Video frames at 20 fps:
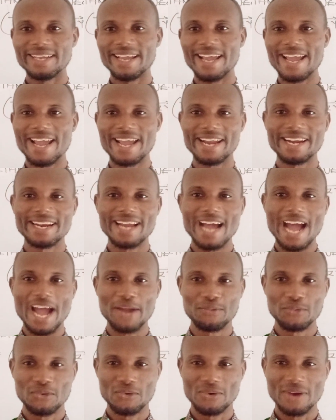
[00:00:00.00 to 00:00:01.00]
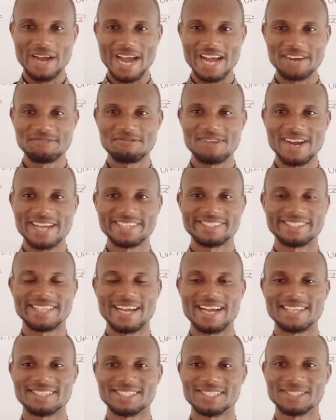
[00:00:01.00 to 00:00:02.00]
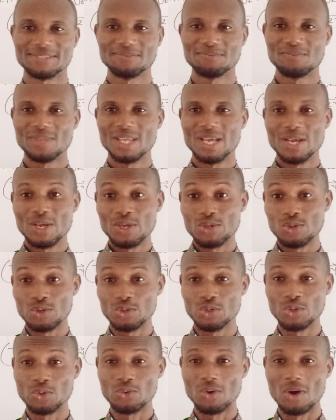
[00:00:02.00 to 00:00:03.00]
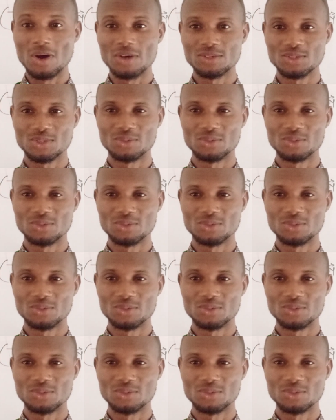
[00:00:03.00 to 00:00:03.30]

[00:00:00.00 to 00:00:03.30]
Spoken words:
And I will advise that you do well